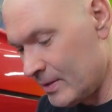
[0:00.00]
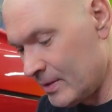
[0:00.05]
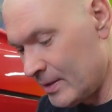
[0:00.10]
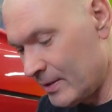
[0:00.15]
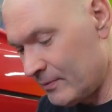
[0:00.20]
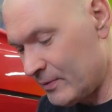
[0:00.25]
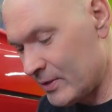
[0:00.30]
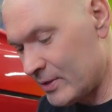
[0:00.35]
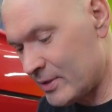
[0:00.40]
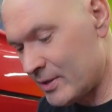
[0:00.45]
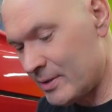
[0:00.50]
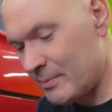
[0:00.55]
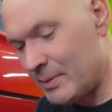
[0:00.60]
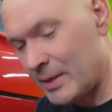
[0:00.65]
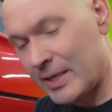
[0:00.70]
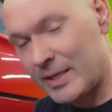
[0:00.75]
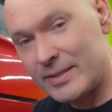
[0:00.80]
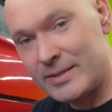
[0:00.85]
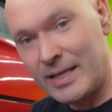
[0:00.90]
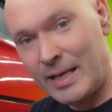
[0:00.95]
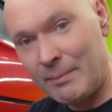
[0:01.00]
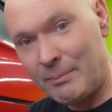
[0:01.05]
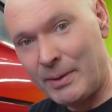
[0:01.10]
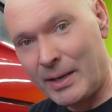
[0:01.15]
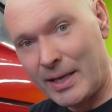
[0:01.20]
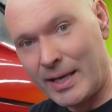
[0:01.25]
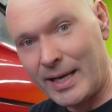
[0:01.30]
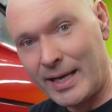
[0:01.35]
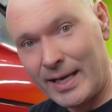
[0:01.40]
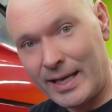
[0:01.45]
if this is the biggest
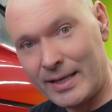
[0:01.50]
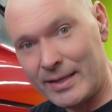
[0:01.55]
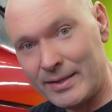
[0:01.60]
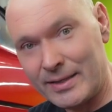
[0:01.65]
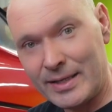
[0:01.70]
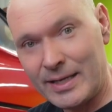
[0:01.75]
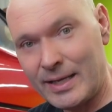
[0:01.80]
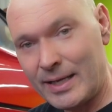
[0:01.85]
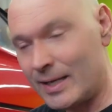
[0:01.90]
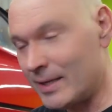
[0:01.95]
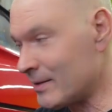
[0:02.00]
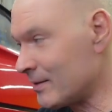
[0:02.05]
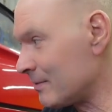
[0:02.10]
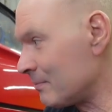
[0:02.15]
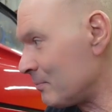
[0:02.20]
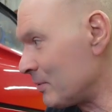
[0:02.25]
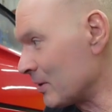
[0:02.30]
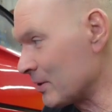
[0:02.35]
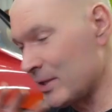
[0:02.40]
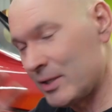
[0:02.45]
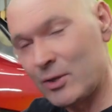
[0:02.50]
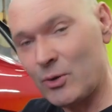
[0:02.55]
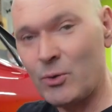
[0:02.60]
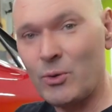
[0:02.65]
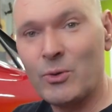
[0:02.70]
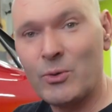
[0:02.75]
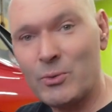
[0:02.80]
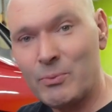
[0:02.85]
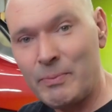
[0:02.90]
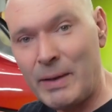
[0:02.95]
setback I get in building the
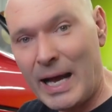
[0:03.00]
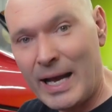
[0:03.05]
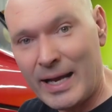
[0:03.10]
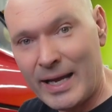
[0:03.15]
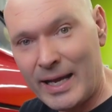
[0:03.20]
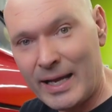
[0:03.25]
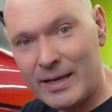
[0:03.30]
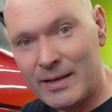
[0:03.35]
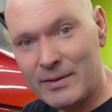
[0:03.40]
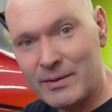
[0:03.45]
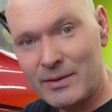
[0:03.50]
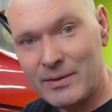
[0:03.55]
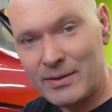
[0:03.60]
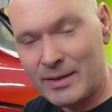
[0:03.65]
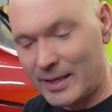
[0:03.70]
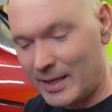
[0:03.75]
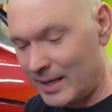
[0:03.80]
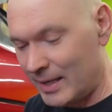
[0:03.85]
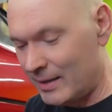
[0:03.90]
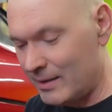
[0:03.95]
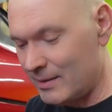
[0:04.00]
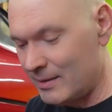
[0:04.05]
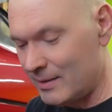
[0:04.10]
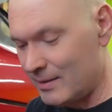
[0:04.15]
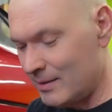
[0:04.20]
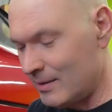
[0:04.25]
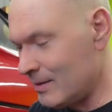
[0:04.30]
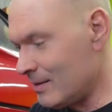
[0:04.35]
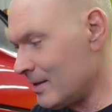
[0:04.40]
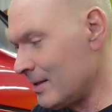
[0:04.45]
whole back end again,
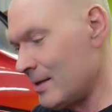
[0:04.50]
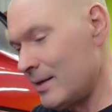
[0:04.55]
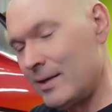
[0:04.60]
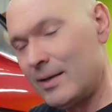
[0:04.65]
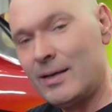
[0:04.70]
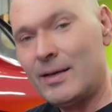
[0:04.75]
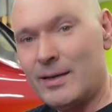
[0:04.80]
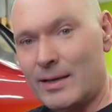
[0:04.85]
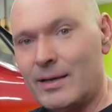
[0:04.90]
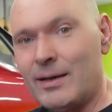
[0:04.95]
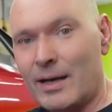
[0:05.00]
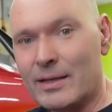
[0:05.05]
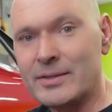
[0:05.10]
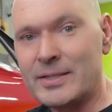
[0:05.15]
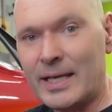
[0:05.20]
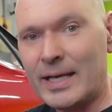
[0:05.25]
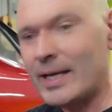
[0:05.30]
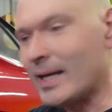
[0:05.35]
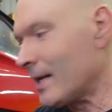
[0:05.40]
I'll take